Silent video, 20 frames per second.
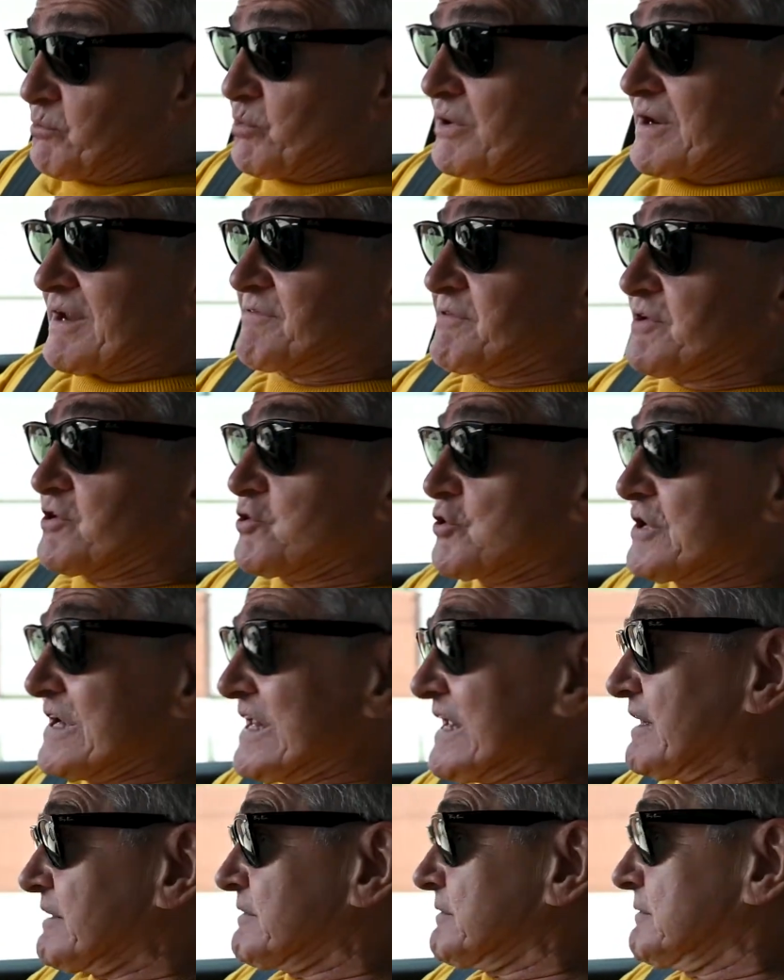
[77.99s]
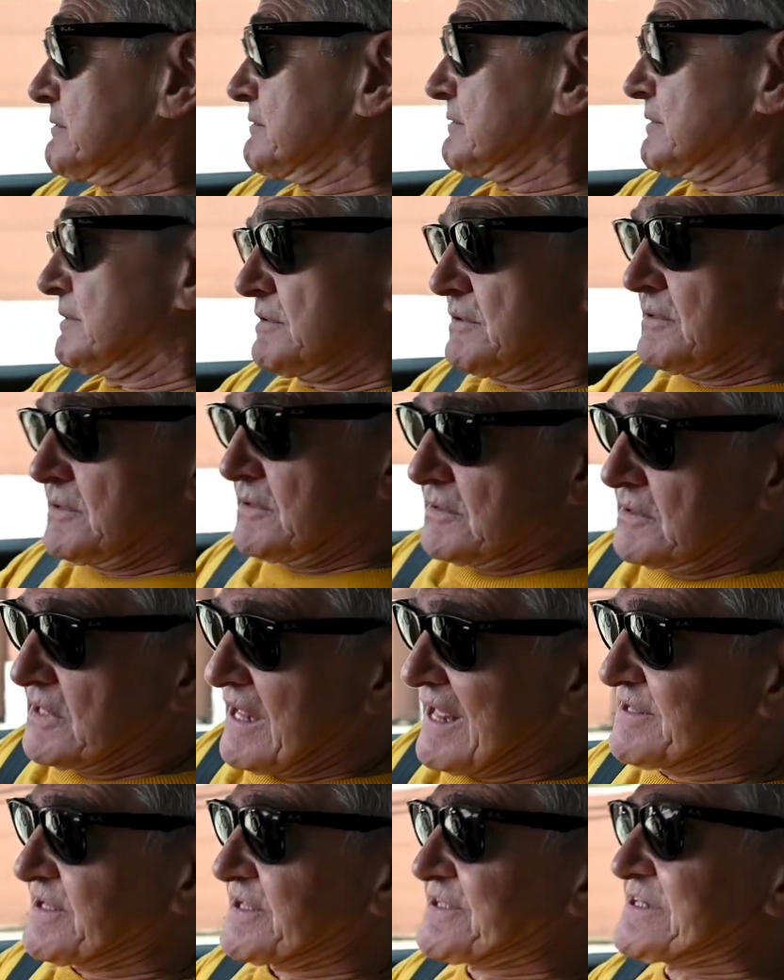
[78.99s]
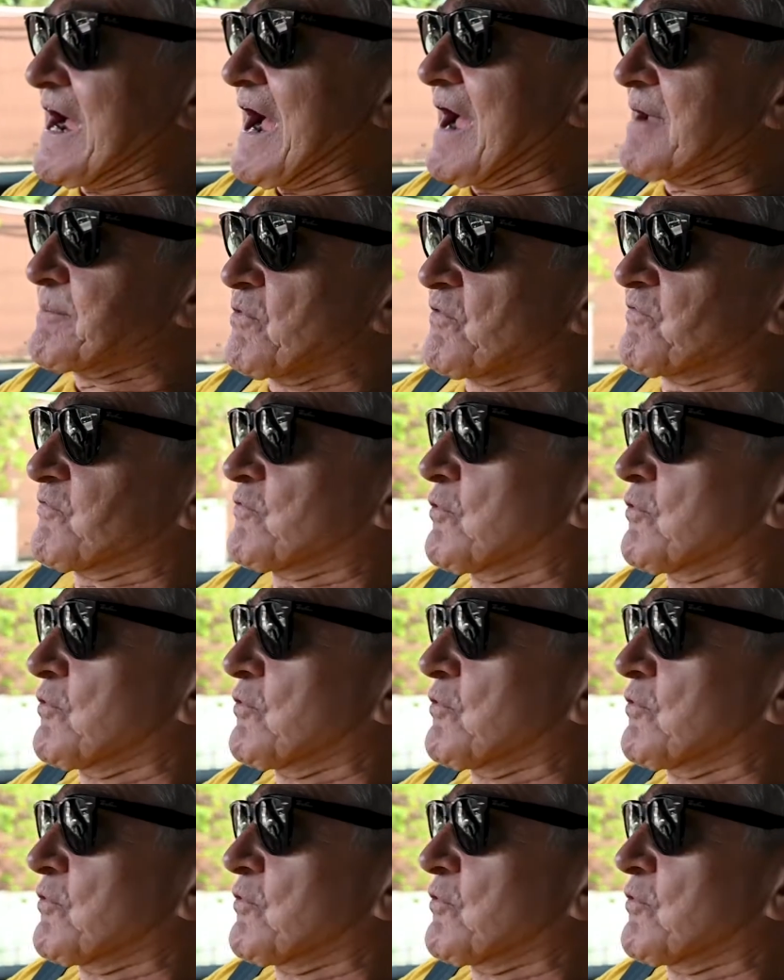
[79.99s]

whatever you need. And the time, of